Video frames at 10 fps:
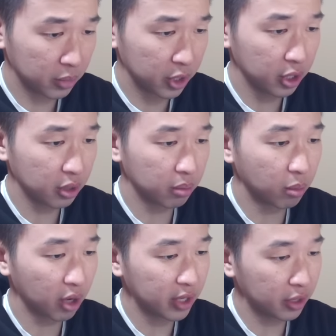There you go.
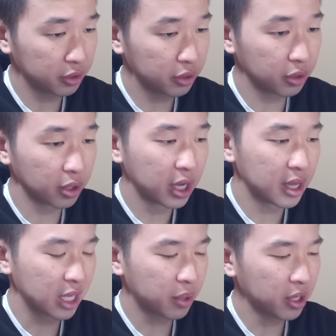Marvin Harrison Jr.
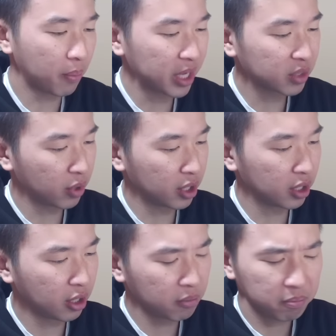That's probably the best
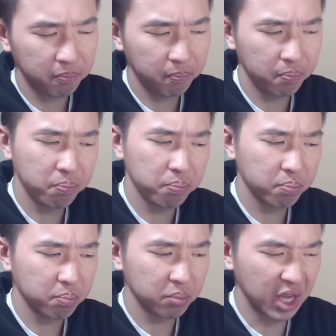one
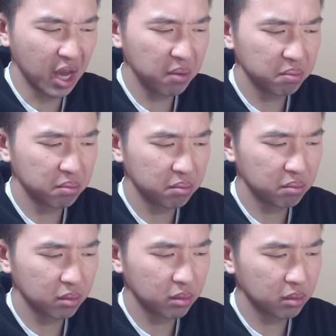yet.
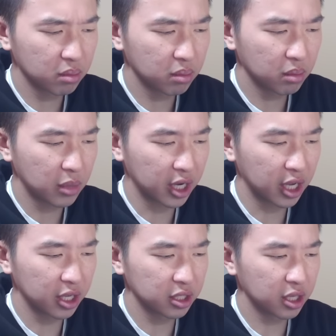
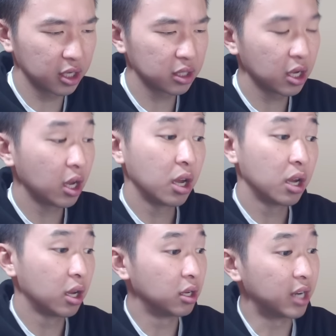Jaquez is nice.
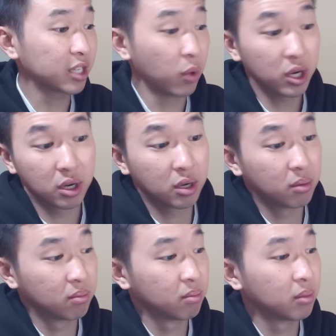Last one.
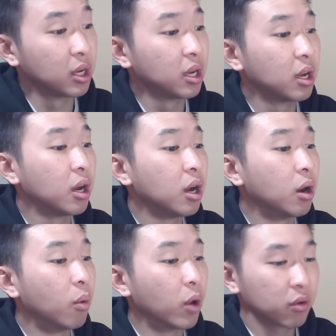
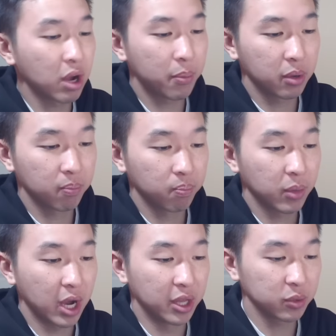What a rip.
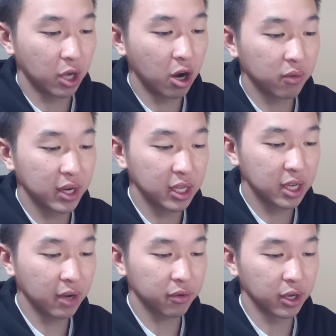And this one's already
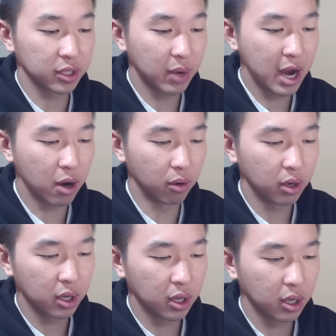cut for us. Wow.
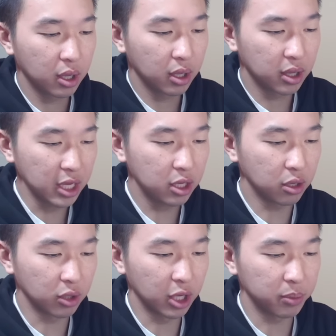Thank
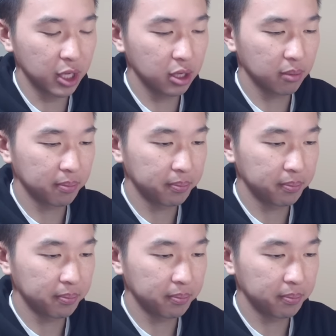you, Keepsake.